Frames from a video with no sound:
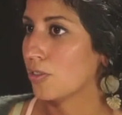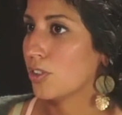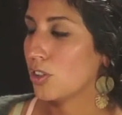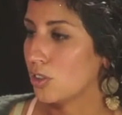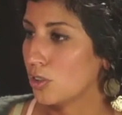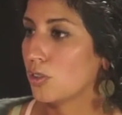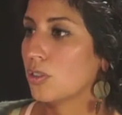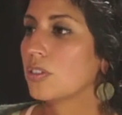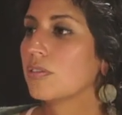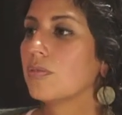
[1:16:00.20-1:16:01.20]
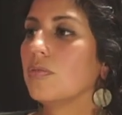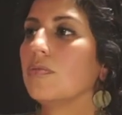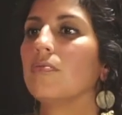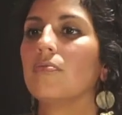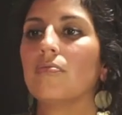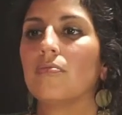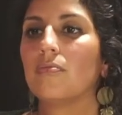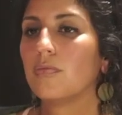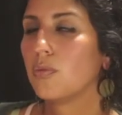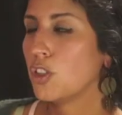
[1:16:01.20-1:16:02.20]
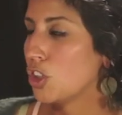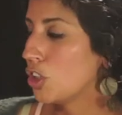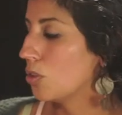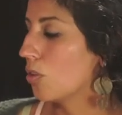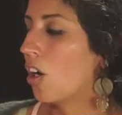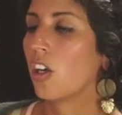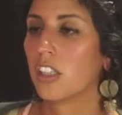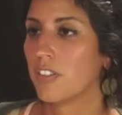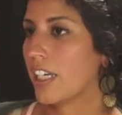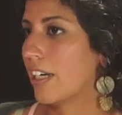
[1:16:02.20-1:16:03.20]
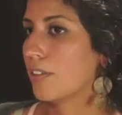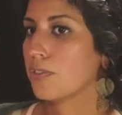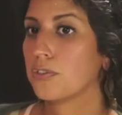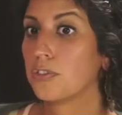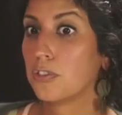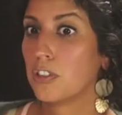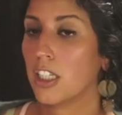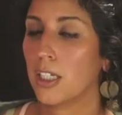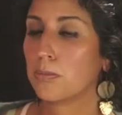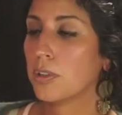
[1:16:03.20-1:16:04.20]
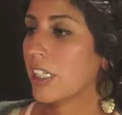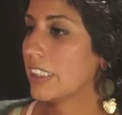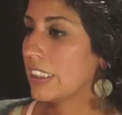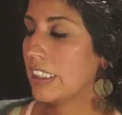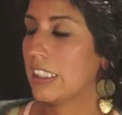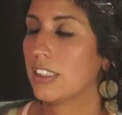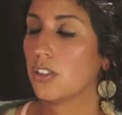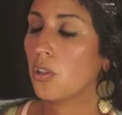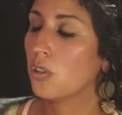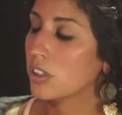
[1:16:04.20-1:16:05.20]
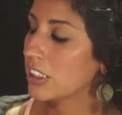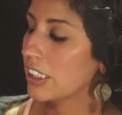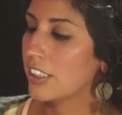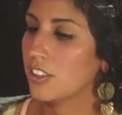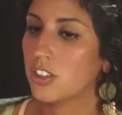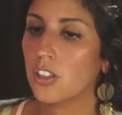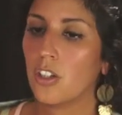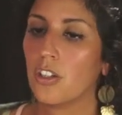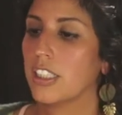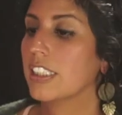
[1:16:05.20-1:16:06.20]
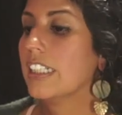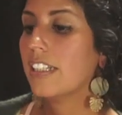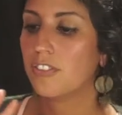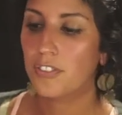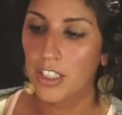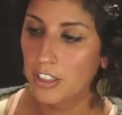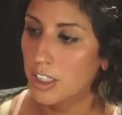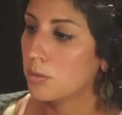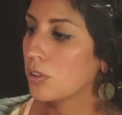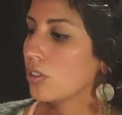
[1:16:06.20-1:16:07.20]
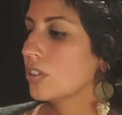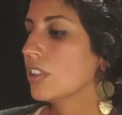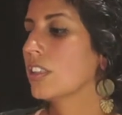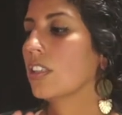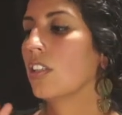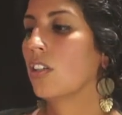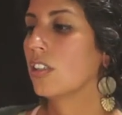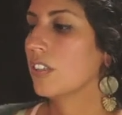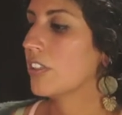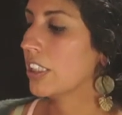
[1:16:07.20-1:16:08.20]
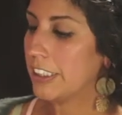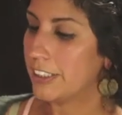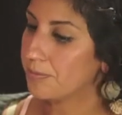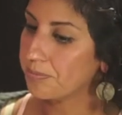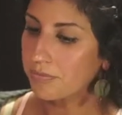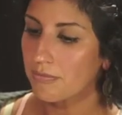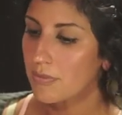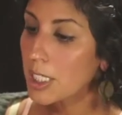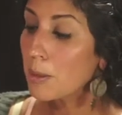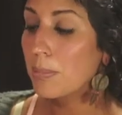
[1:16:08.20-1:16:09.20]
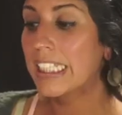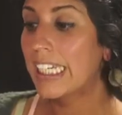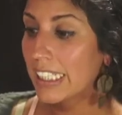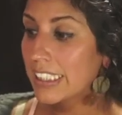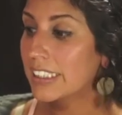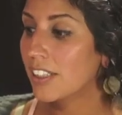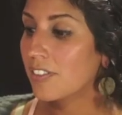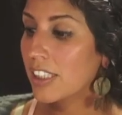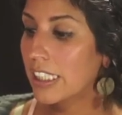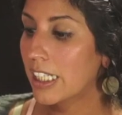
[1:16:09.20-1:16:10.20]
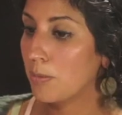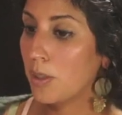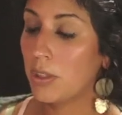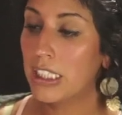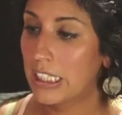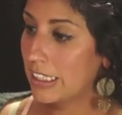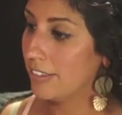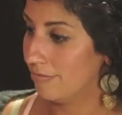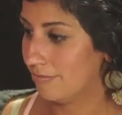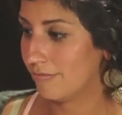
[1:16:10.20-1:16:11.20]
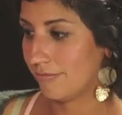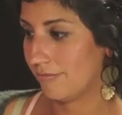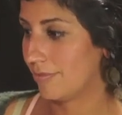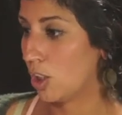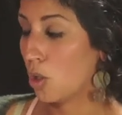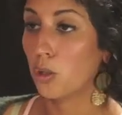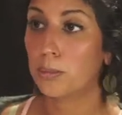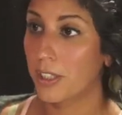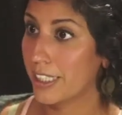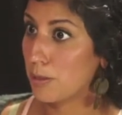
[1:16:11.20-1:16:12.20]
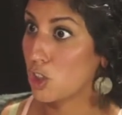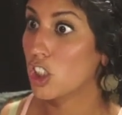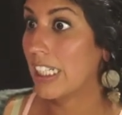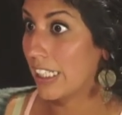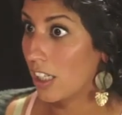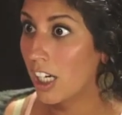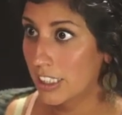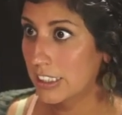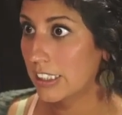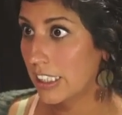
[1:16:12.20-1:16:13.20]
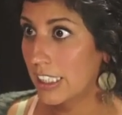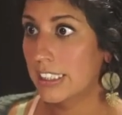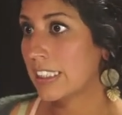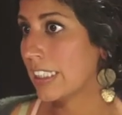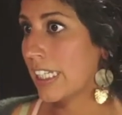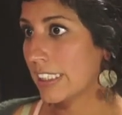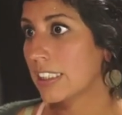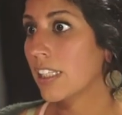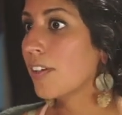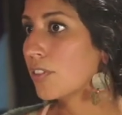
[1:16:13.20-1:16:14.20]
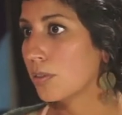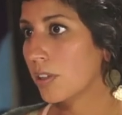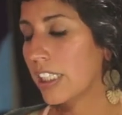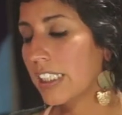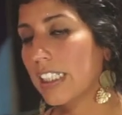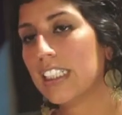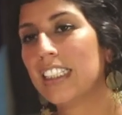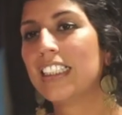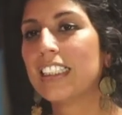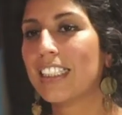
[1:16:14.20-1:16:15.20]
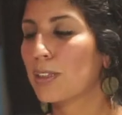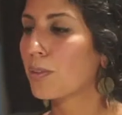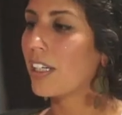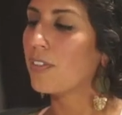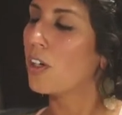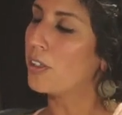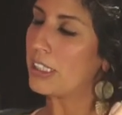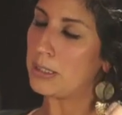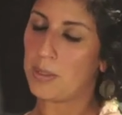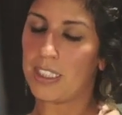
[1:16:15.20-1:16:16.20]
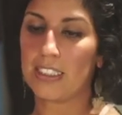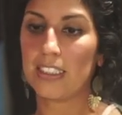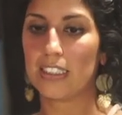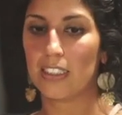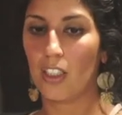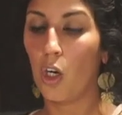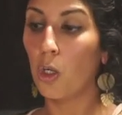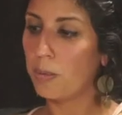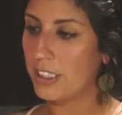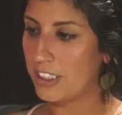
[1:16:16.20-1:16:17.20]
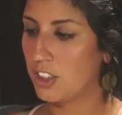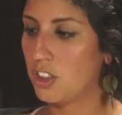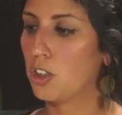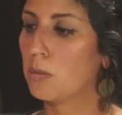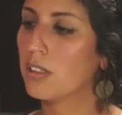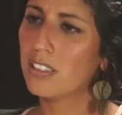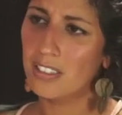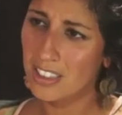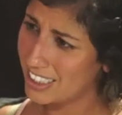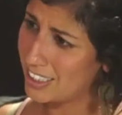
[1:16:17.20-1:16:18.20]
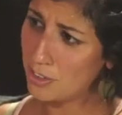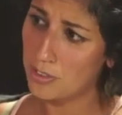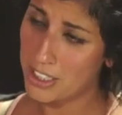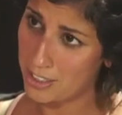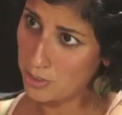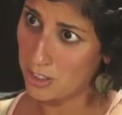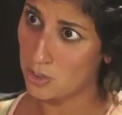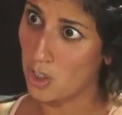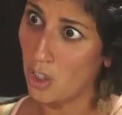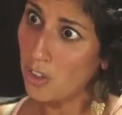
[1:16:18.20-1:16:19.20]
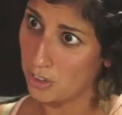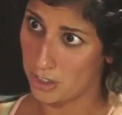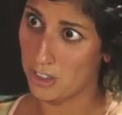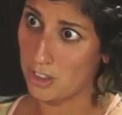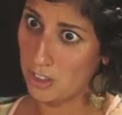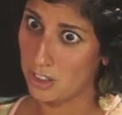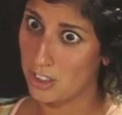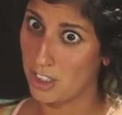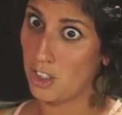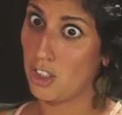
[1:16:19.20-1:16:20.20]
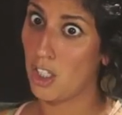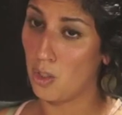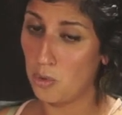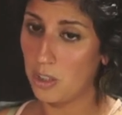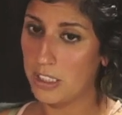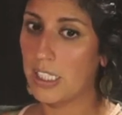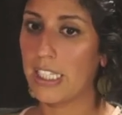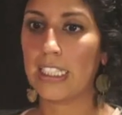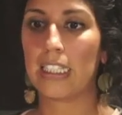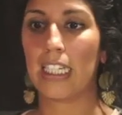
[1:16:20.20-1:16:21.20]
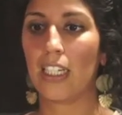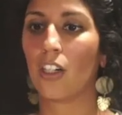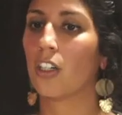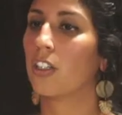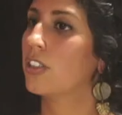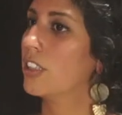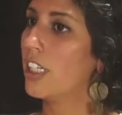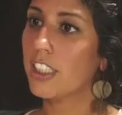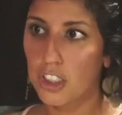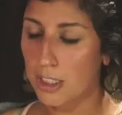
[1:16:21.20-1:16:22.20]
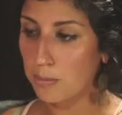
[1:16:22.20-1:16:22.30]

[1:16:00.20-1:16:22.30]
to do all of that, from pricing to wholesales to all the variables to all of the mechanics of it. I mean, we need a cold press machine, honestly. That's the next level, right? That's what I've always been hoping to do, but those are like $100,000, yo. Like, they are not cheap.